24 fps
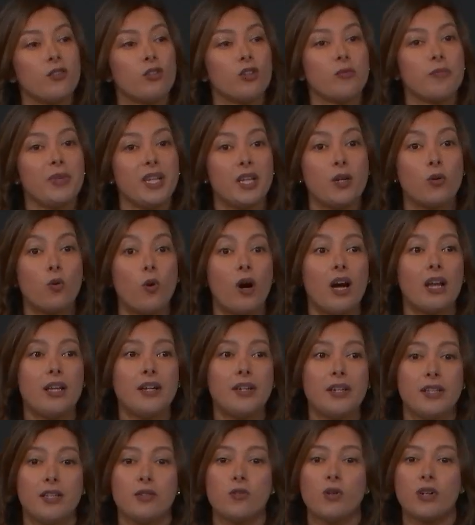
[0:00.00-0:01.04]
could be
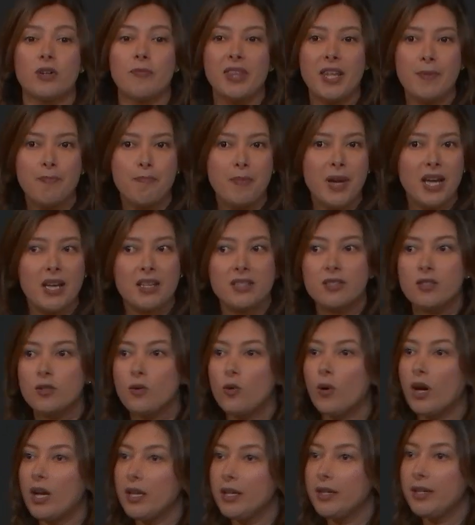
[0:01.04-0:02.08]
quality. You're the best
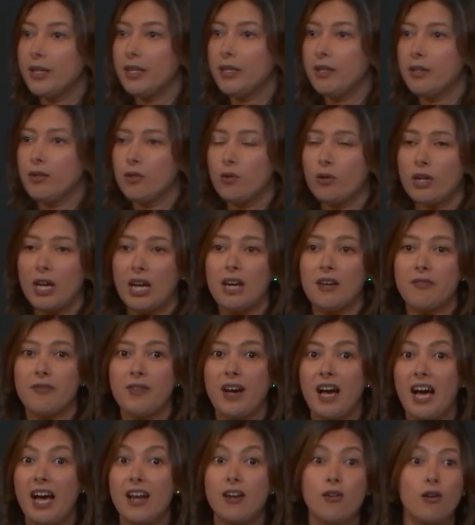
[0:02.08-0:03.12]
quality. You have
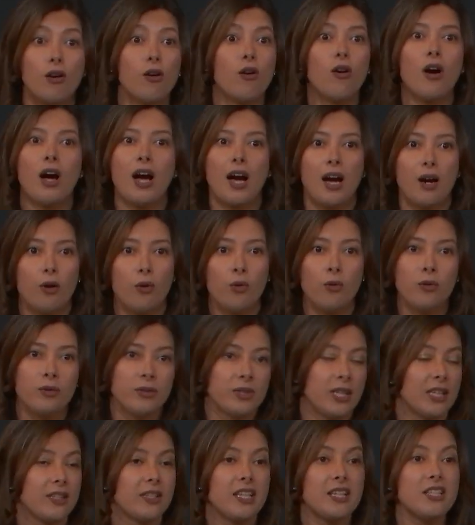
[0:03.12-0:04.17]
a know-how
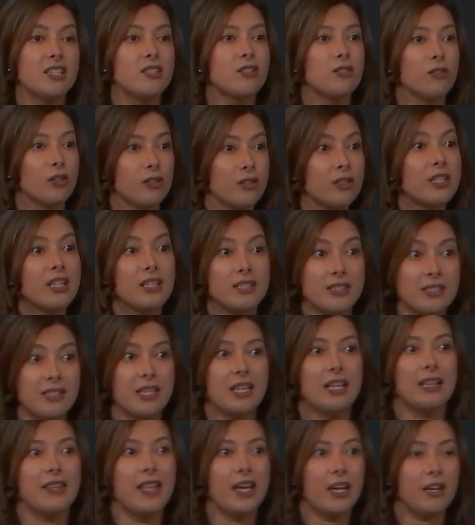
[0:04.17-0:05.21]
that is not
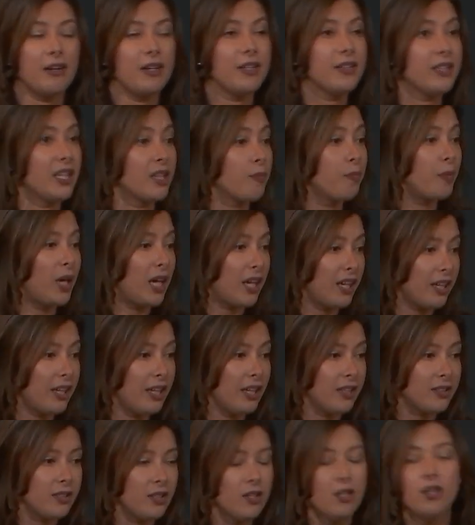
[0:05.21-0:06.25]
still there in that
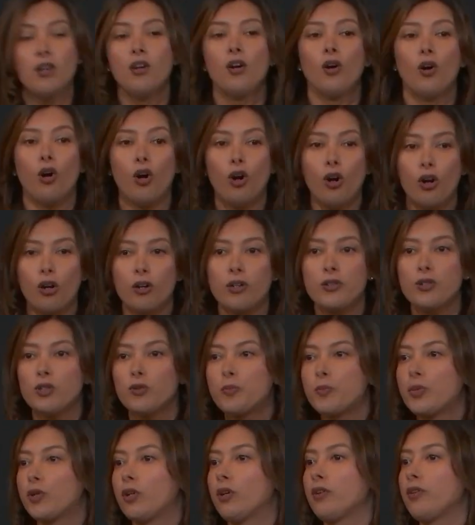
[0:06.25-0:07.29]
market, or your
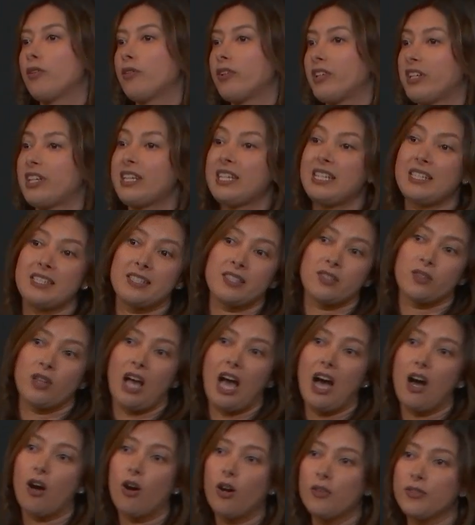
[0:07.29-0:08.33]
product is
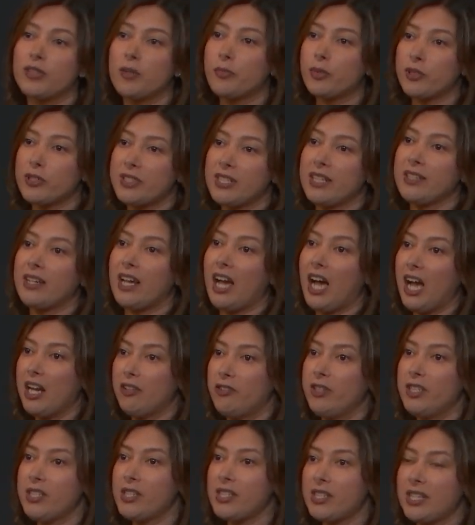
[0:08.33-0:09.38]
100%
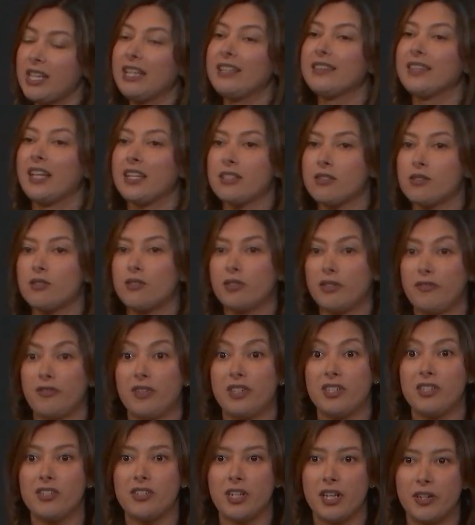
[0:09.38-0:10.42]
Irish, and that's your
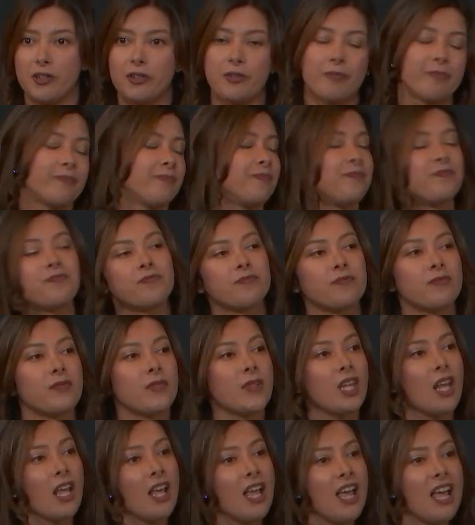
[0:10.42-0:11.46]
differentiator.
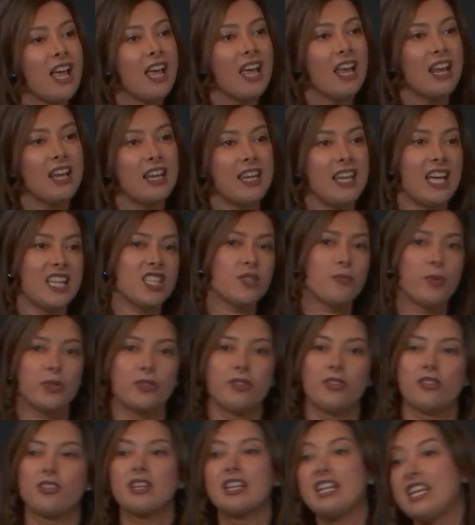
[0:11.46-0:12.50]
Last but
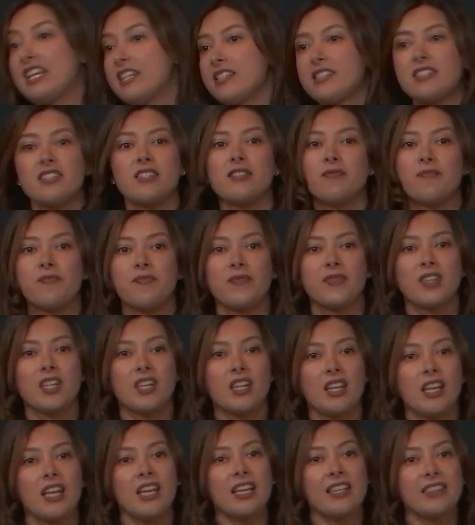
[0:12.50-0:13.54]
not least,
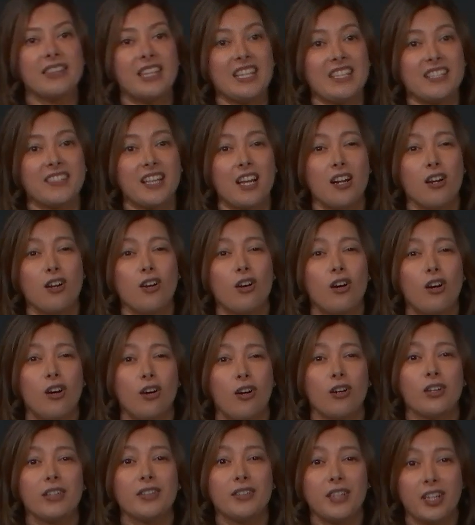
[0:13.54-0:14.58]
this is a
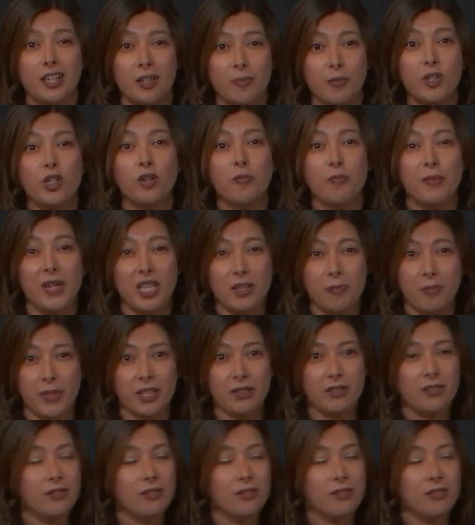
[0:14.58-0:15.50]
long-term commitment,